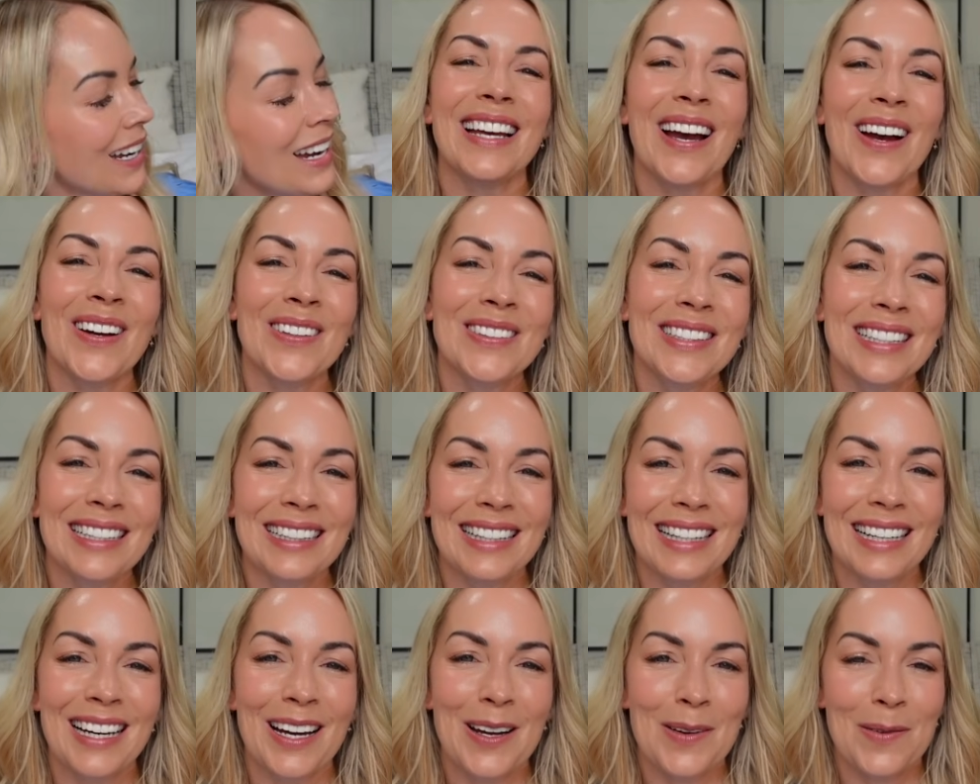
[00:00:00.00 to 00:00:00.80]
The only
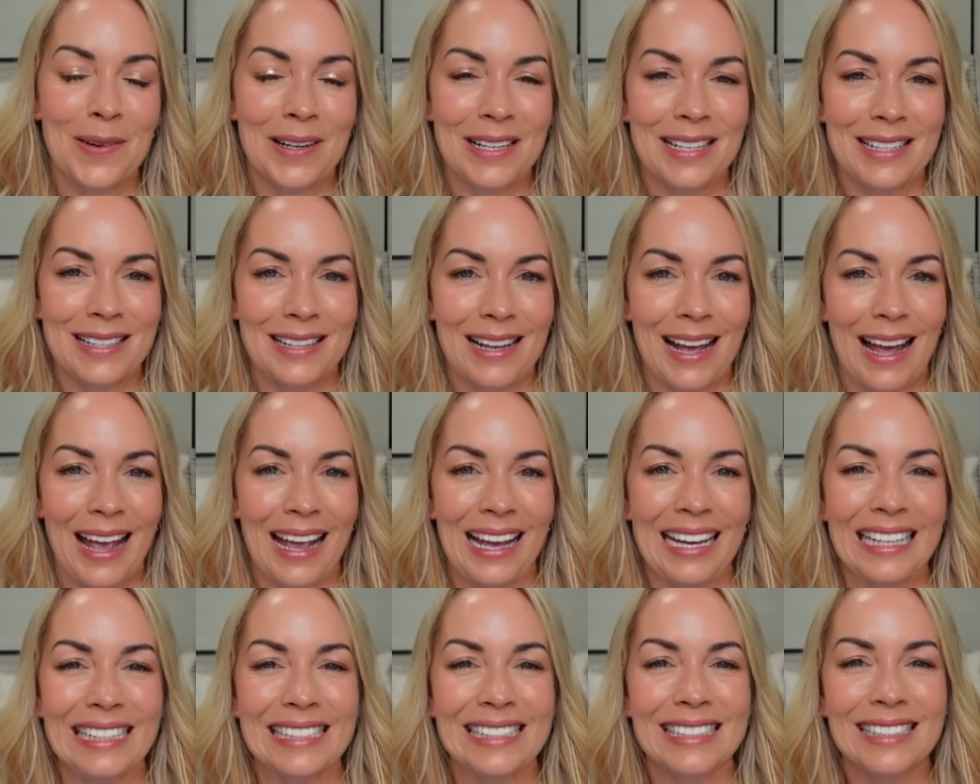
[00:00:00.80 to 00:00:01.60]
thing I would say
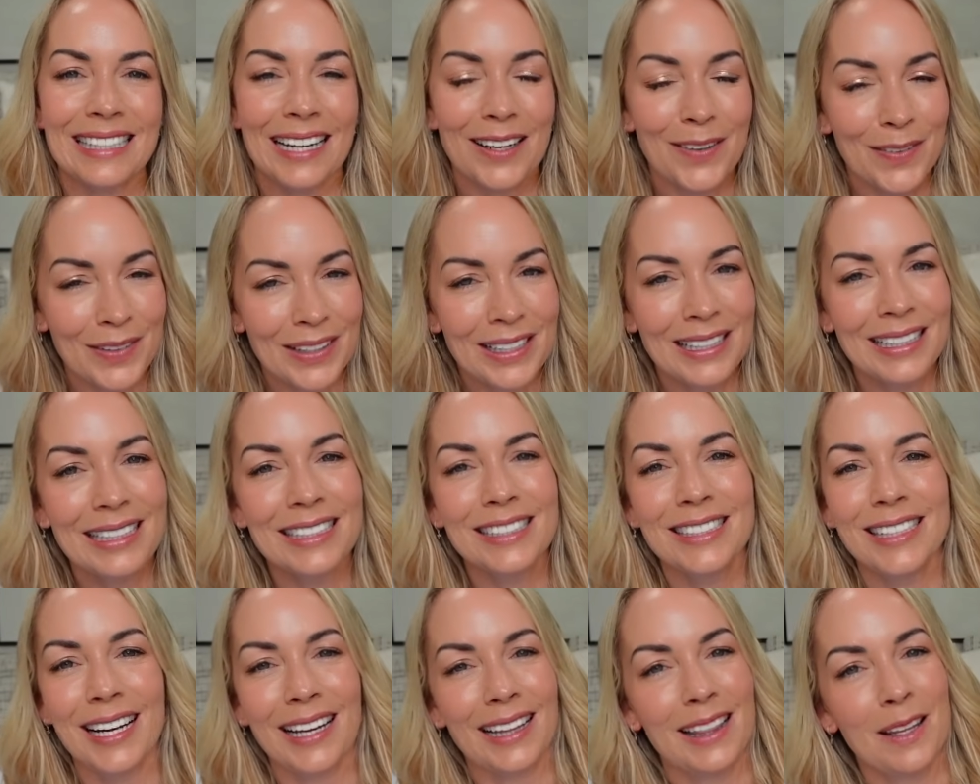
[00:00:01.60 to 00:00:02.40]
is definitely
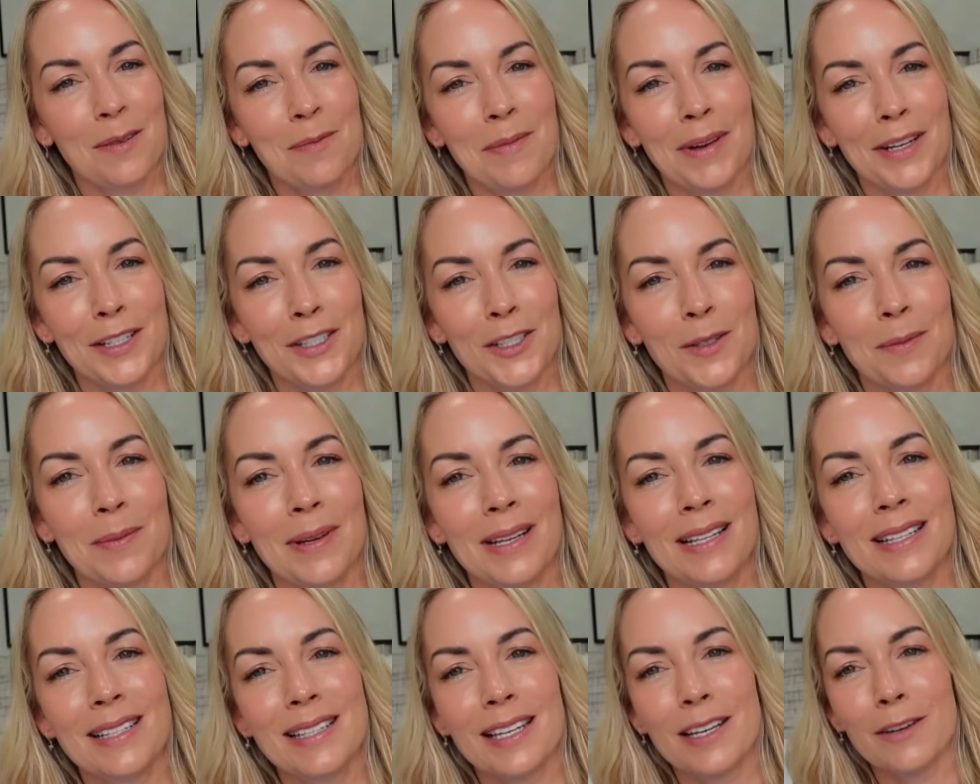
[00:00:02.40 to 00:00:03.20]
check the
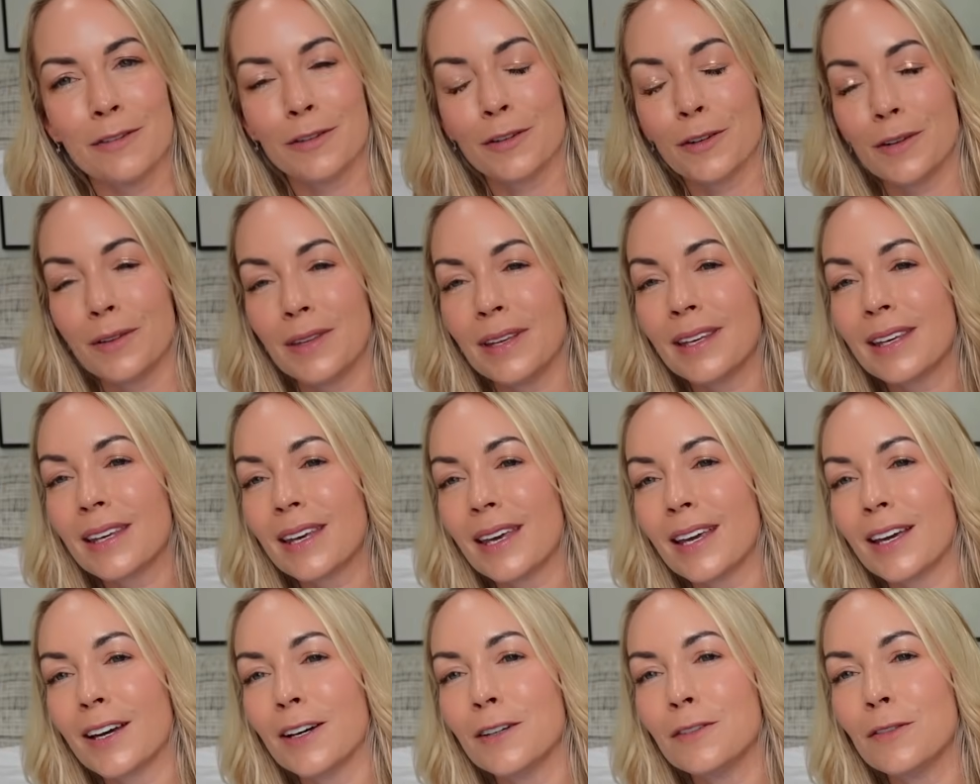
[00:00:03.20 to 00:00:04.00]
measurements if you're
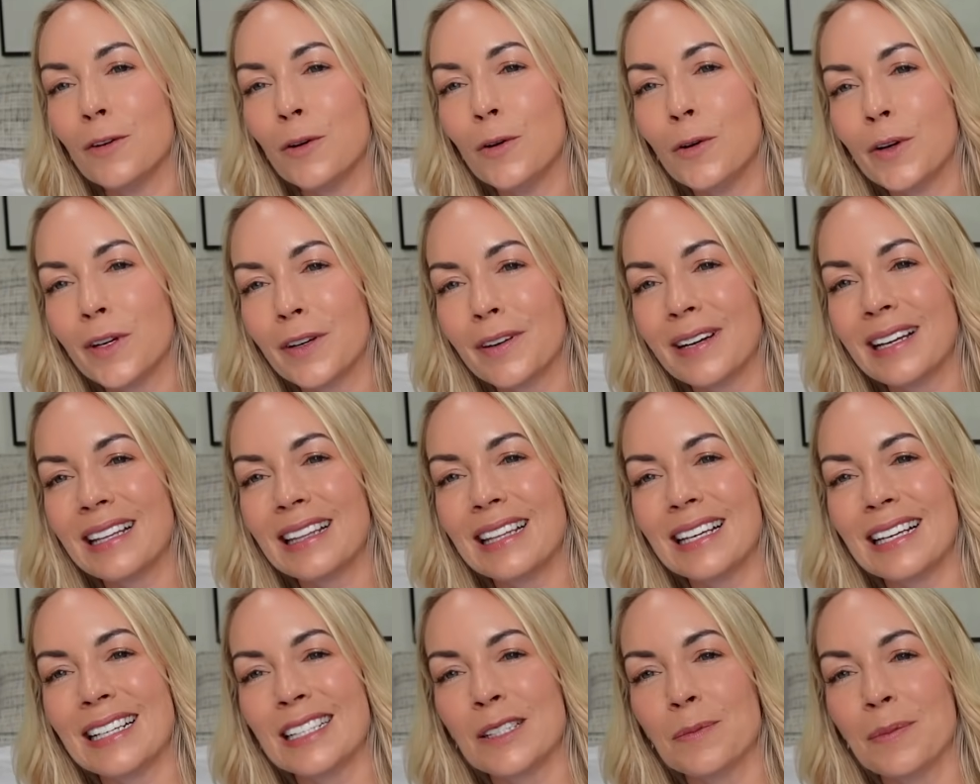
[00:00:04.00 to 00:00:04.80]
thinking of ordering
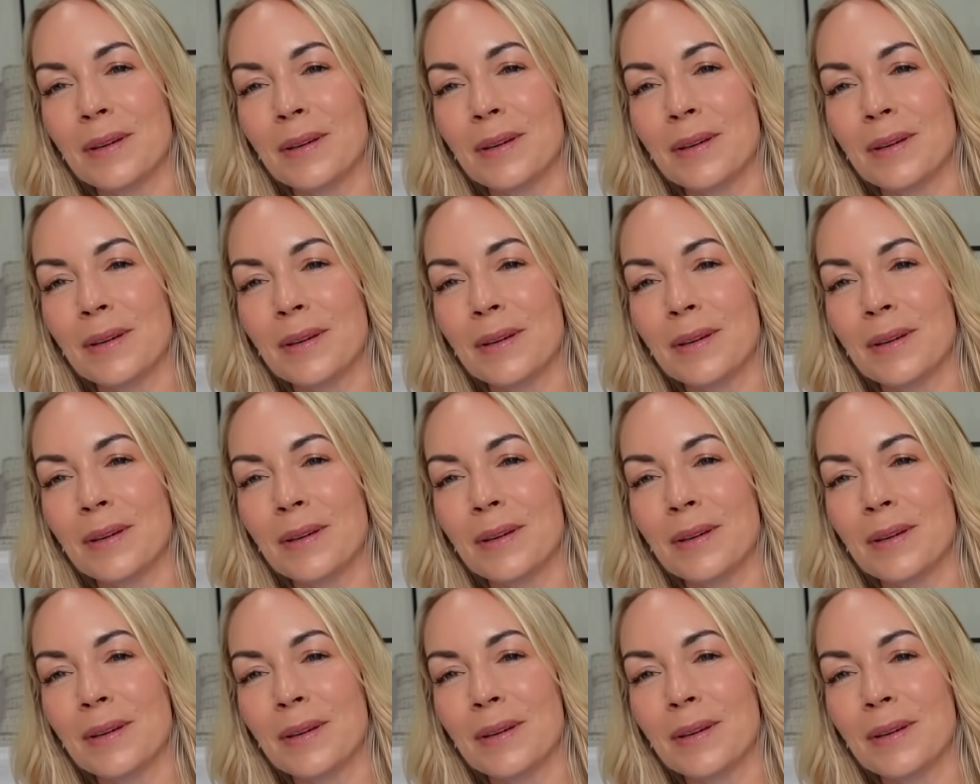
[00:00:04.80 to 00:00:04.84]
this,